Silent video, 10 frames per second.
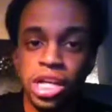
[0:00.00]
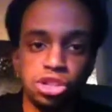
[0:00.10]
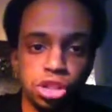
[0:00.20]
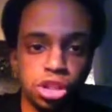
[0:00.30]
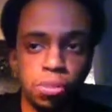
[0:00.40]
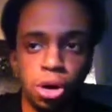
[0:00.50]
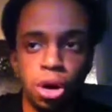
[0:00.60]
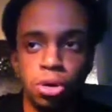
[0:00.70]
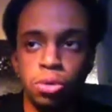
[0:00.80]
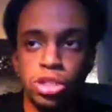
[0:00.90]
Kendrick
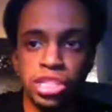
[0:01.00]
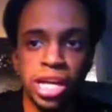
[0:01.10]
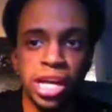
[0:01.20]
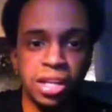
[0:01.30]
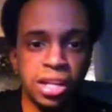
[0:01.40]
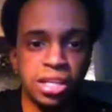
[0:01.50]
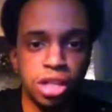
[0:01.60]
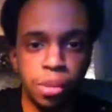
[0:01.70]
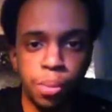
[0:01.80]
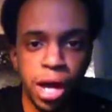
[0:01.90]
Lamar, who is saying things
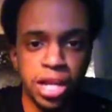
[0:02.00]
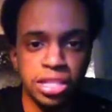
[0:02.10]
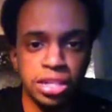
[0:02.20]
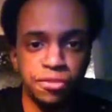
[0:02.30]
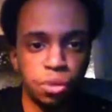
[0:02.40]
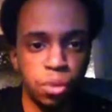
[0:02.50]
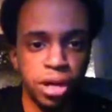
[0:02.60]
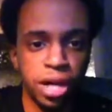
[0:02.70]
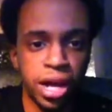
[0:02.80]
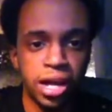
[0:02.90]
that are positive and
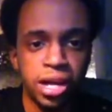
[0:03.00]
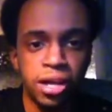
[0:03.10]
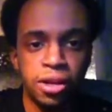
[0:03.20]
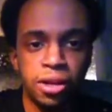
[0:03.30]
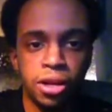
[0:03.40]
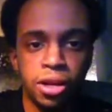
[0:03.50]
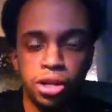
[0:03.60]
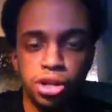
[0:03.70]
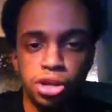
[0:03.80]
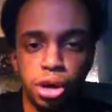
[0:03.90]
whatnot.
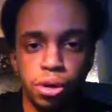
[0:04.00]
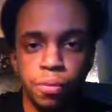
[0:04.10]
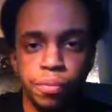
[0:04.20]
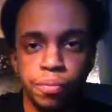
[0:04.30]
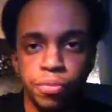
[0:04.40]
You know,